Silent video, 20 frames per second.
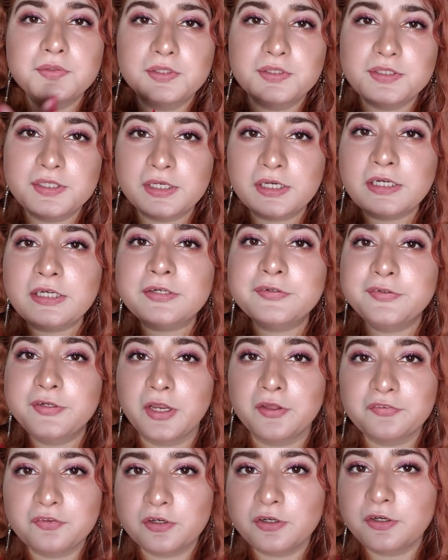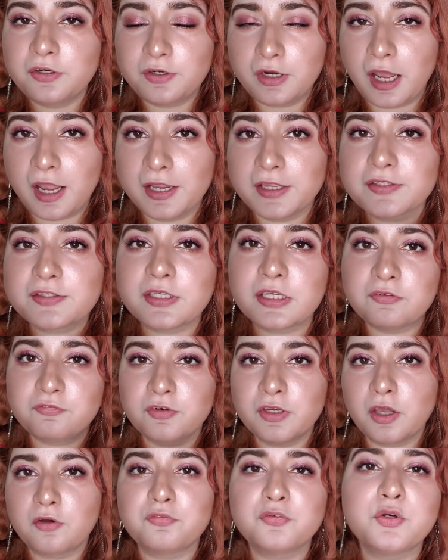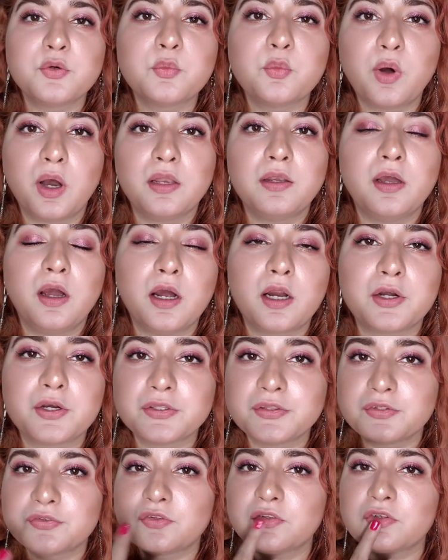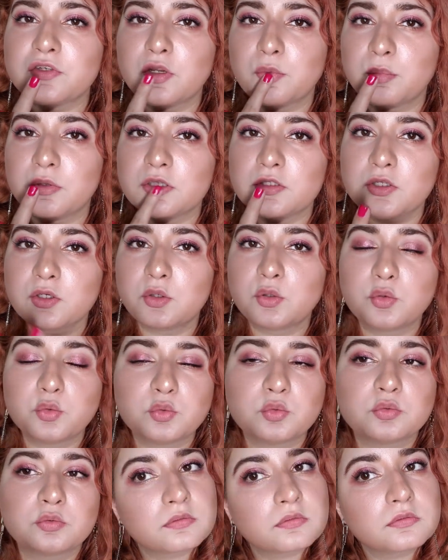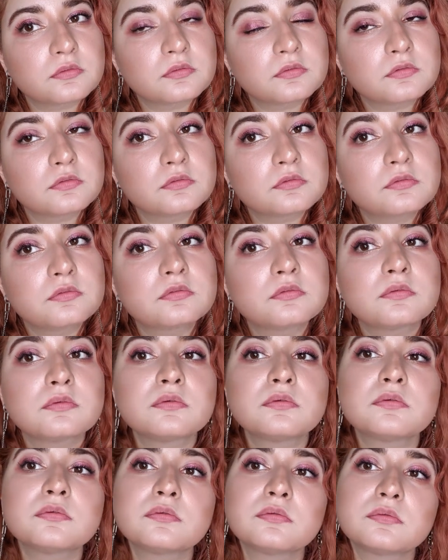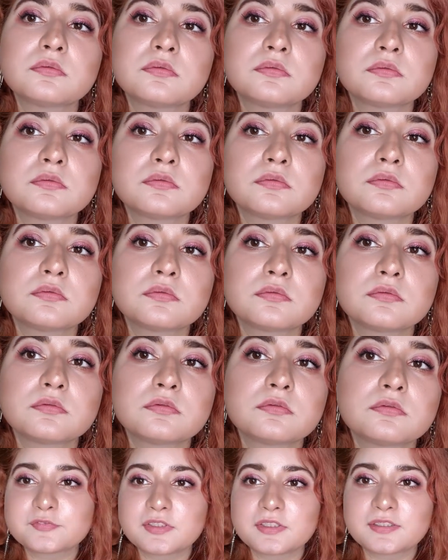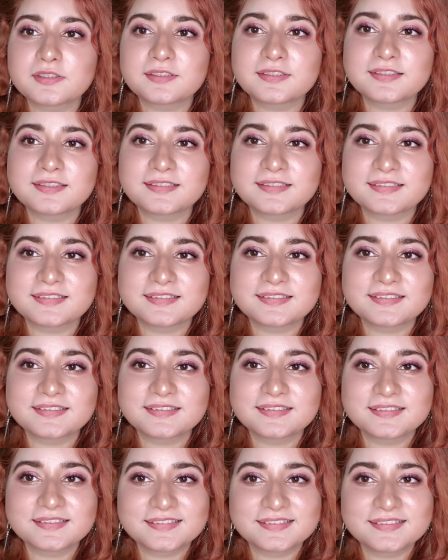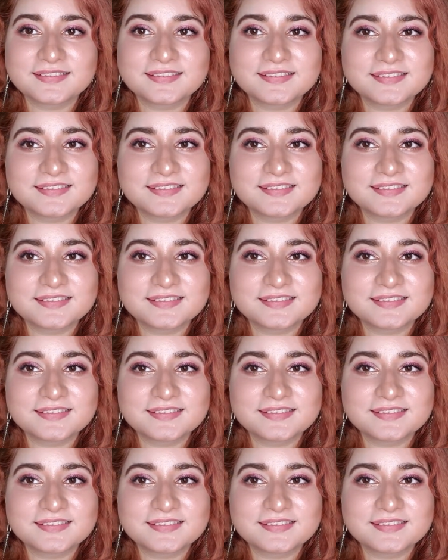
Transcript: leaves on the lips and it doesn't dries out my lips either. It stays put on the lips for up to 4 to 5